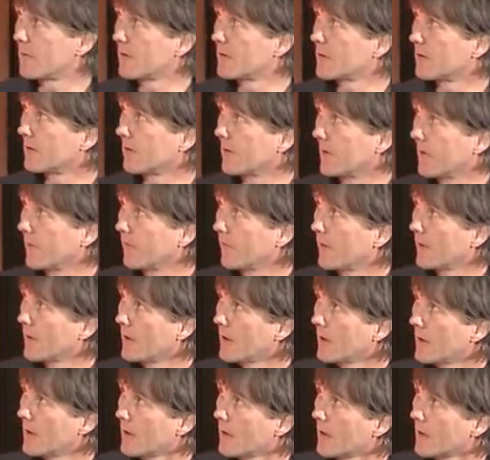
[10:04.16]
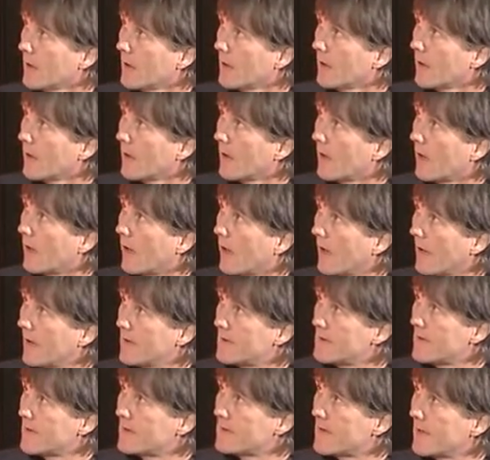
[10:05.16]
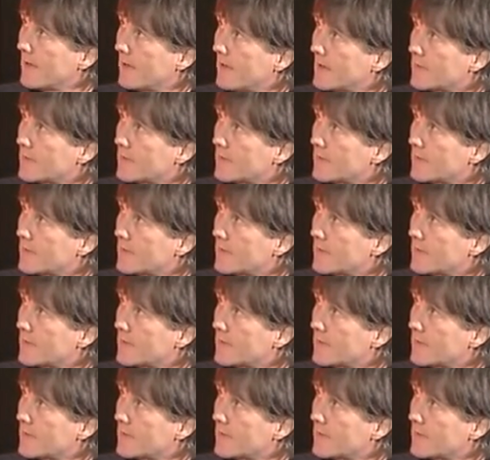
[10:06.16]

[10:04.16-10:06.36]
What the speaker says: we're doing? ICT